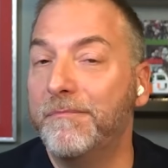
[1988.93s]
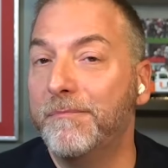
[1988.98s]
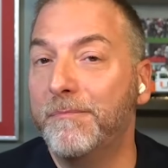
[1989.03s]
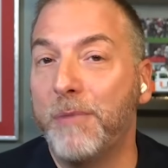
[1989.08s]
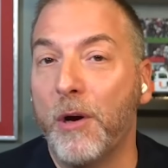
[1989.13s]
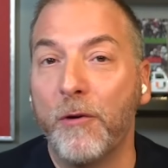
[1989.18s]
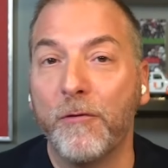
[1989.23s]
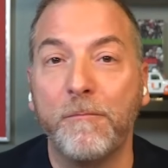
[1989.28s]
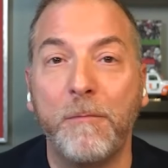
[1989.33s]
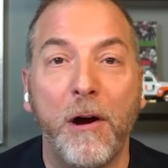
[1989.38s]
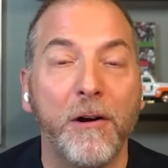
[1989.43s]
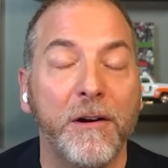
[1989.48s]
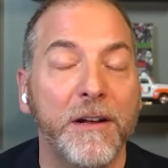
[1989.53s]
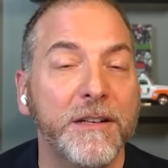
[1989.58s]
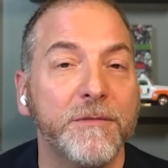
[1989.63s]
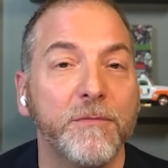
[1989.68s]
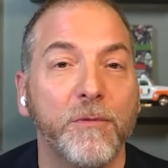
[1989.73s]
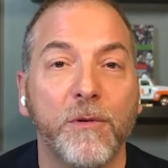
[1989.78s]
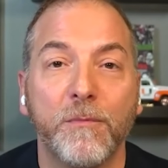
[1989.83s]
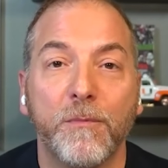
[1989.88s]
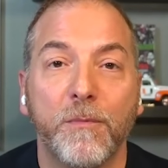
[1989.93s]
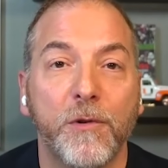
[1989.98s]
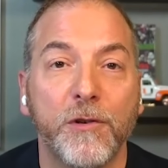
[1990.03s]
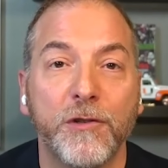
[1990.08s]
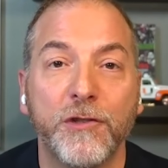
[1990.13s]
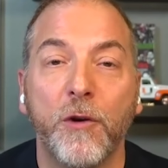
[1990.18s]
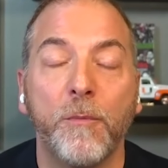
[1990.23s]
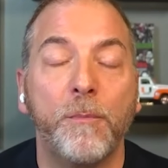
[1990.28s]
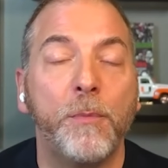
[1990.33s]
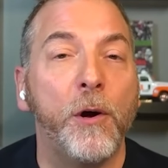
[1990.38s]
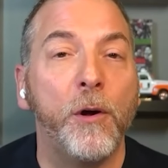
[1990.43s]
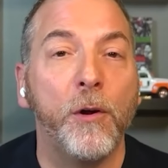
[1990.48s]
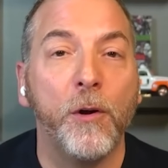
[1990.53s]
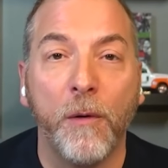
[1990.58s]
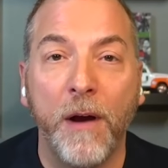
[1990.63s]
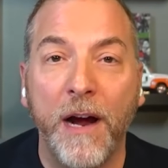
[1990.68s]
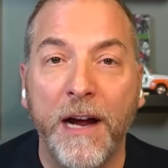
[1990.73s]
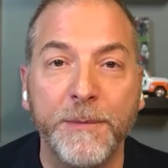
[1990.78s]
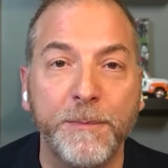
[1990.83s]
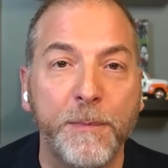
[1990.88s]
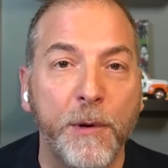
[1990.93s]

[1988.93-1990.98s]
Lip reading: both parties we're so polarized.